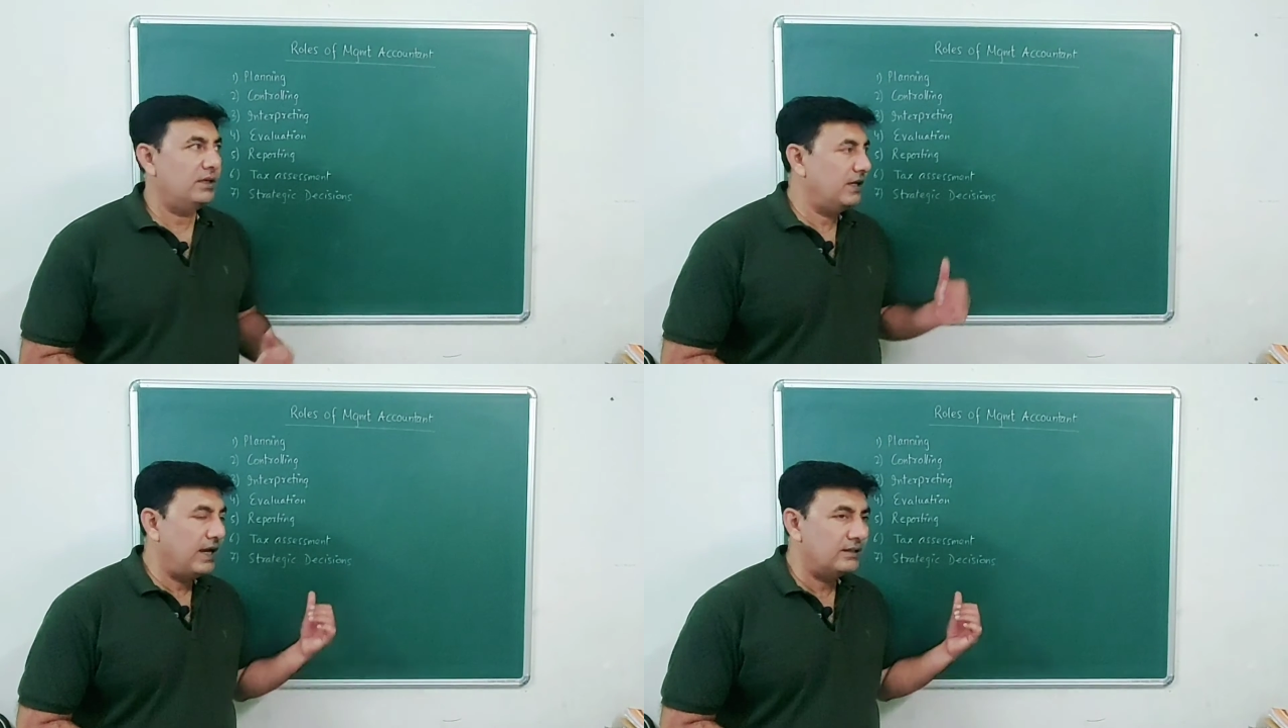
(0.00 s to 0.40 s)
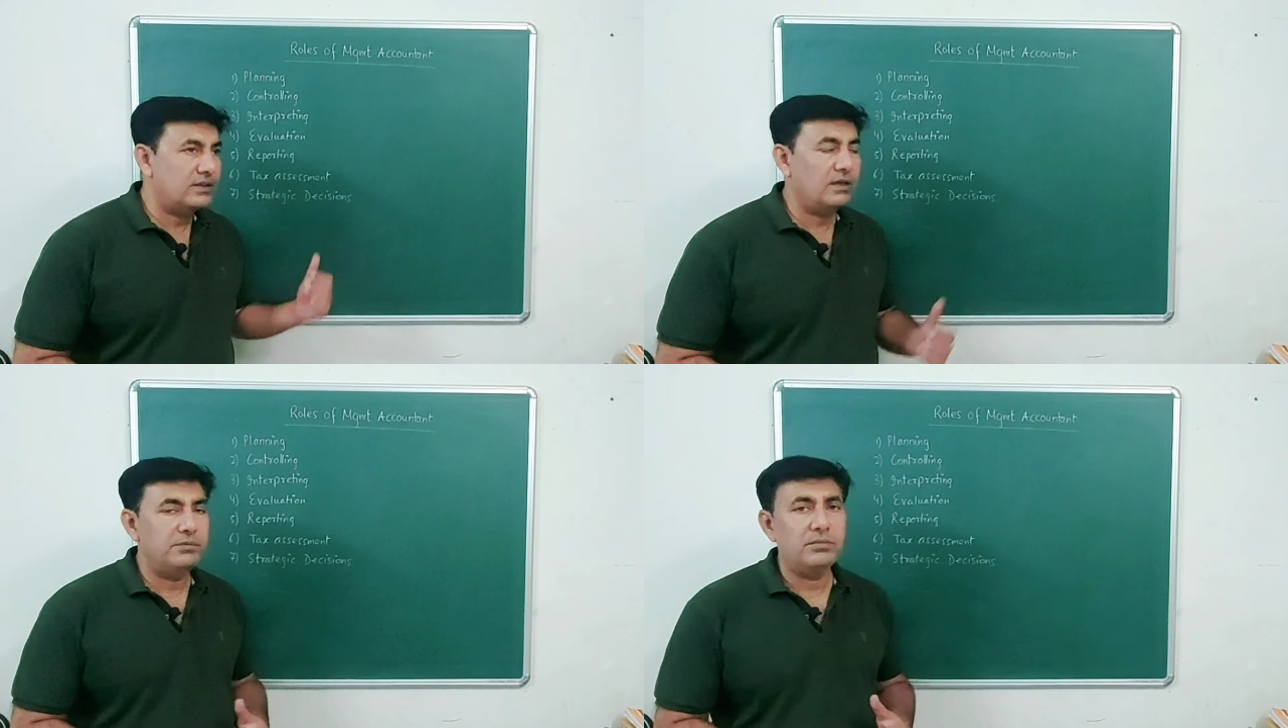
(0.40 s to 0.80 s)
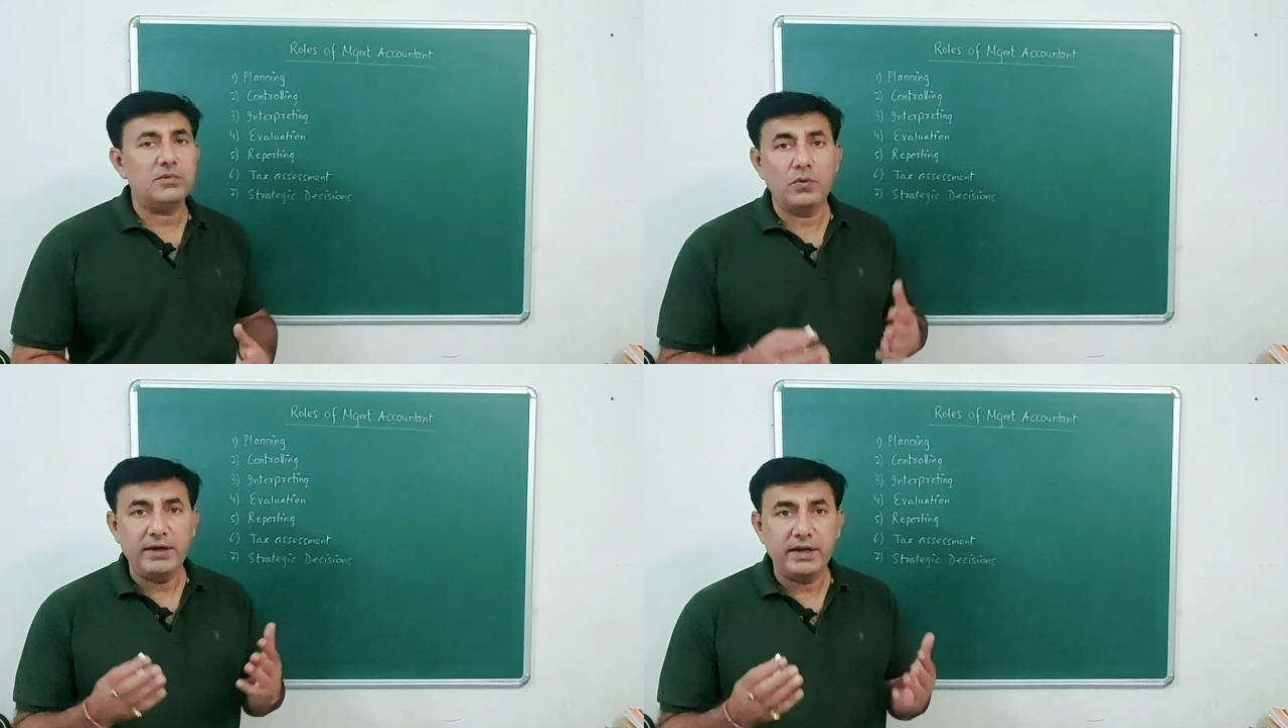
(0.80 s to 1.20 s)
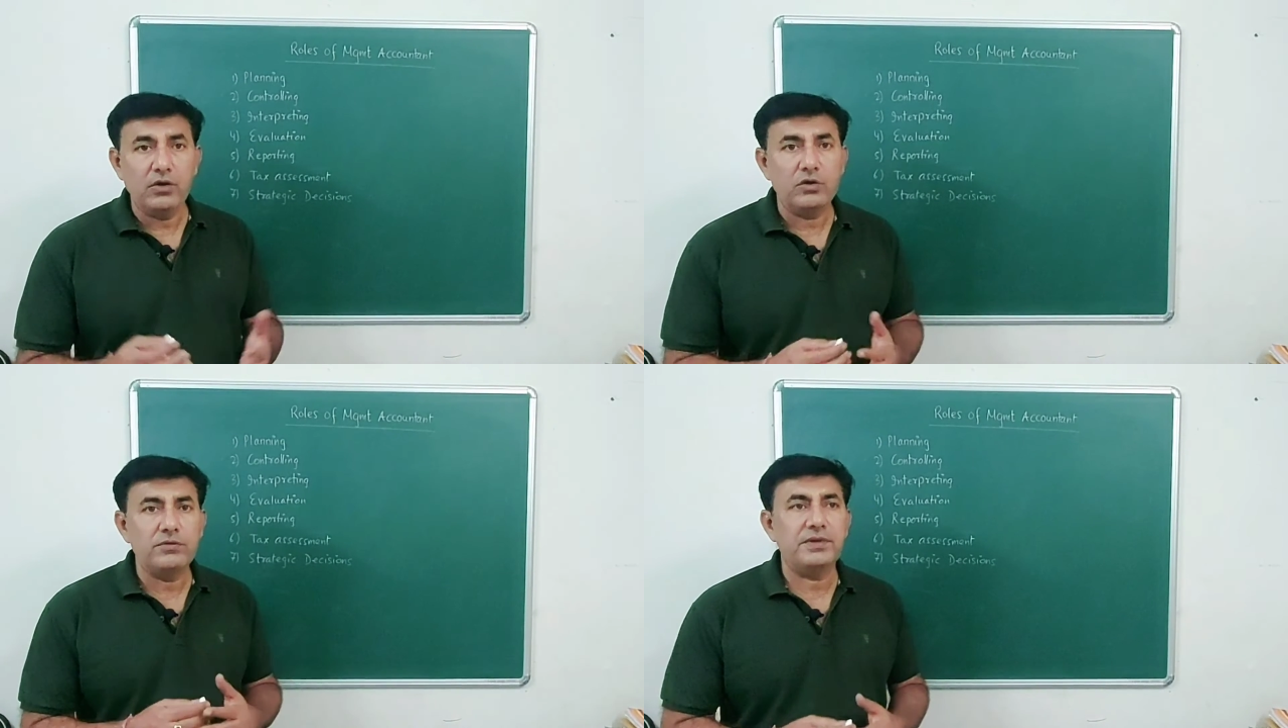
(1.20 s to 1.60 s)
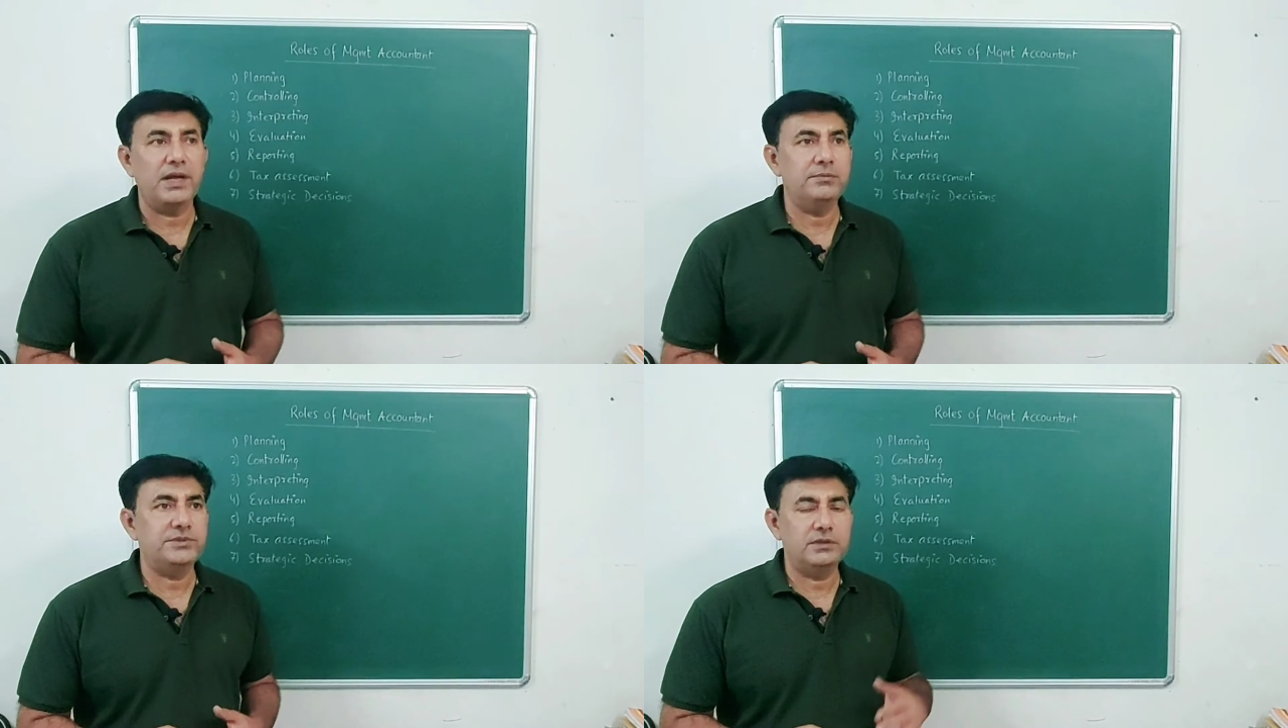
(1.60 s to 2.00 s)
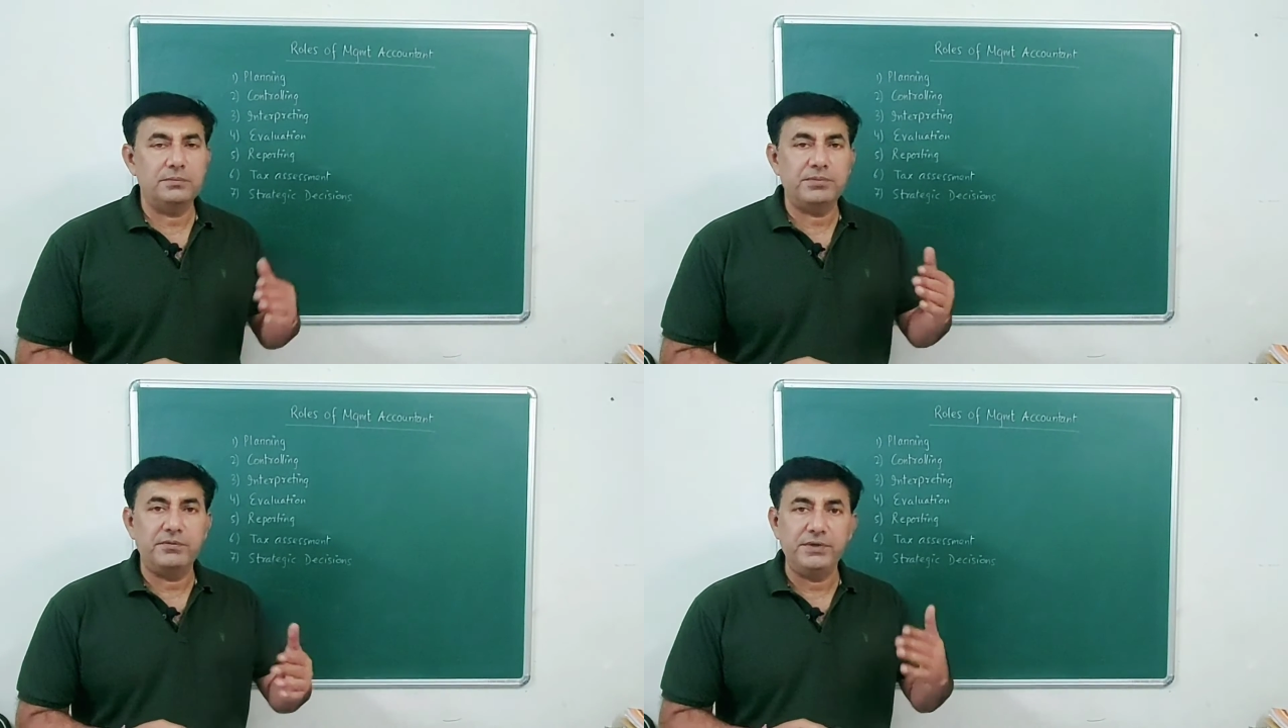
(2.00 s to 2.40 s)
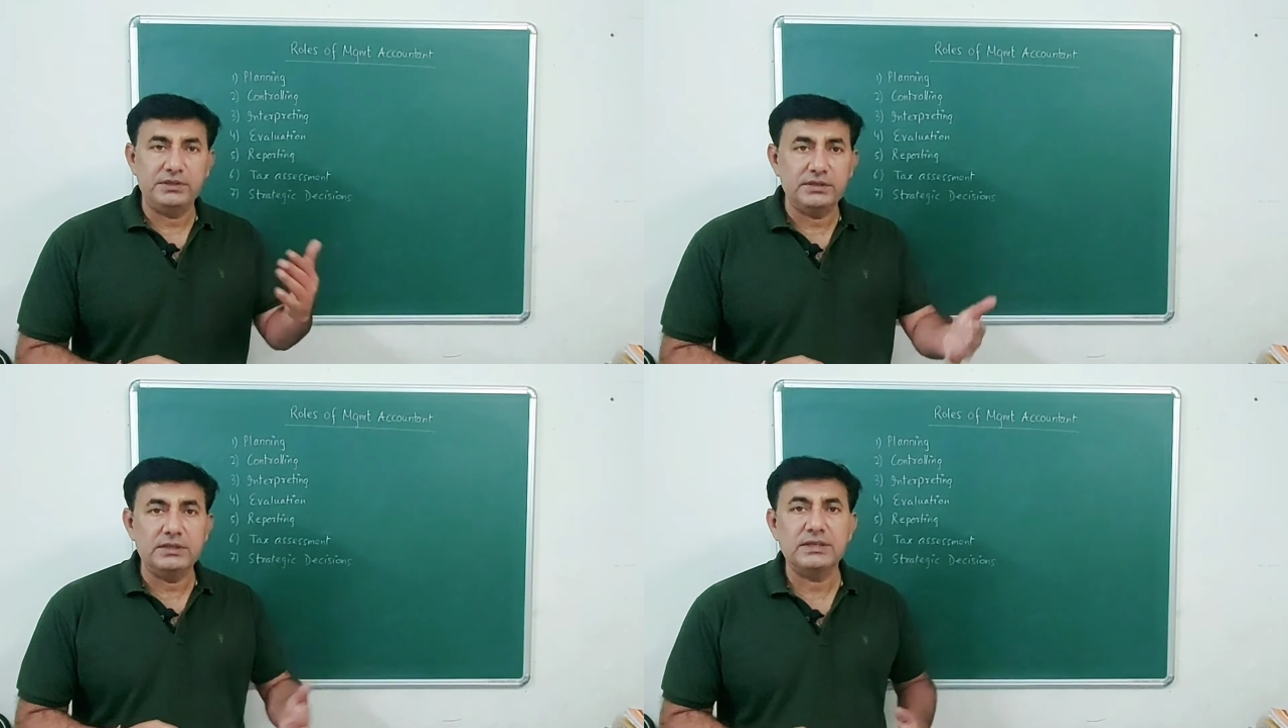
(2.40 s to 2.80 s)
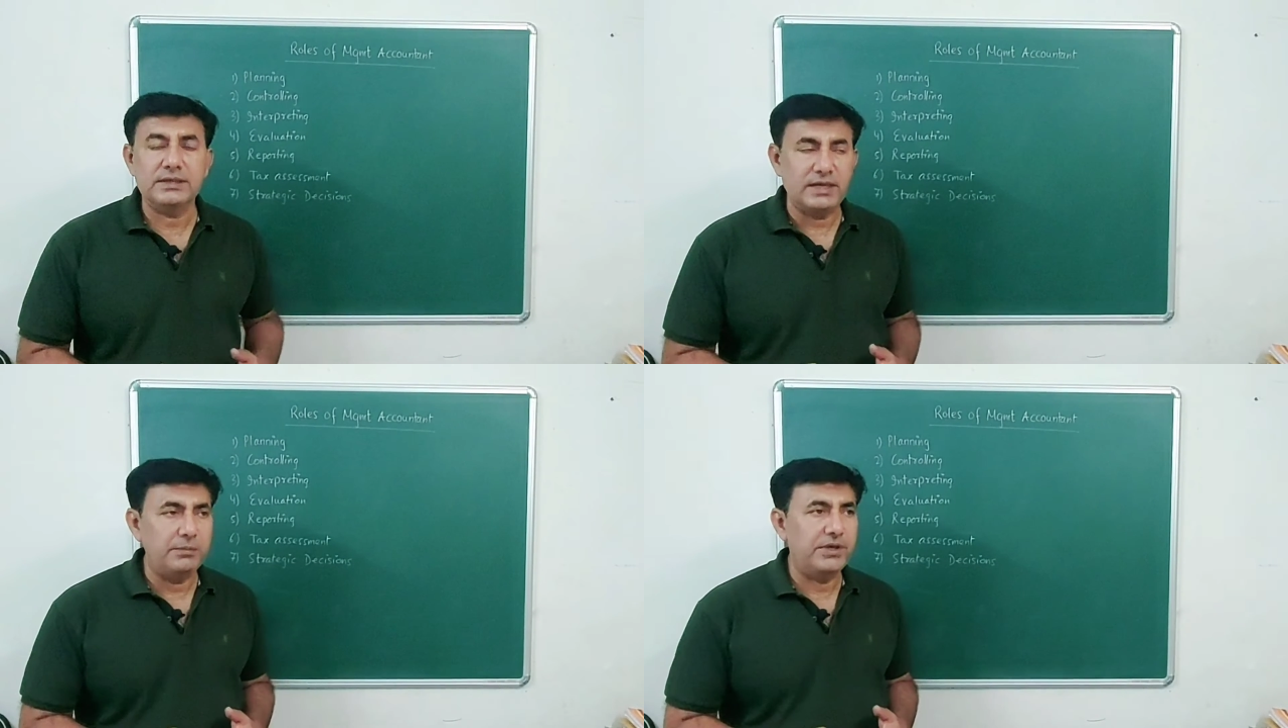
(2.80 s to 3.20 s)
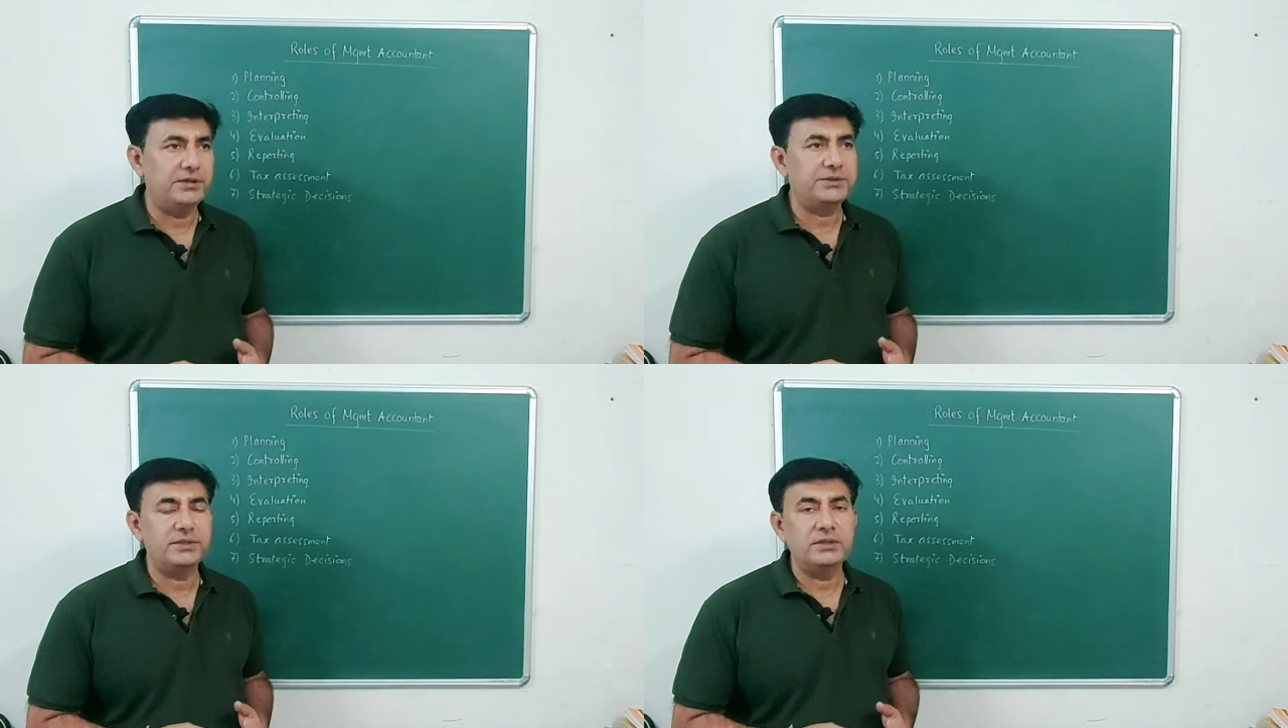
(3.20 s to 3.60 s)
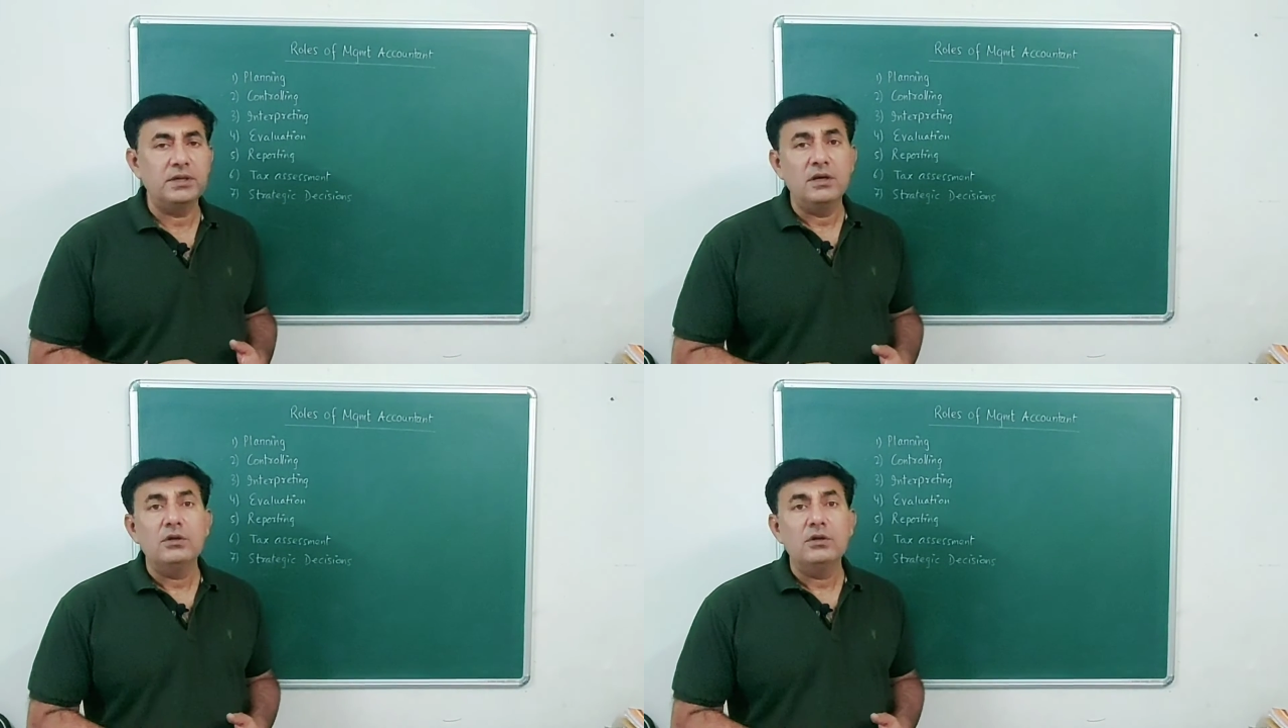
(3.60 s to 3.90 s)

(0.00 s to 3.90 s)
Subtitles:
It has come quite a lot of times in the previous year's examination.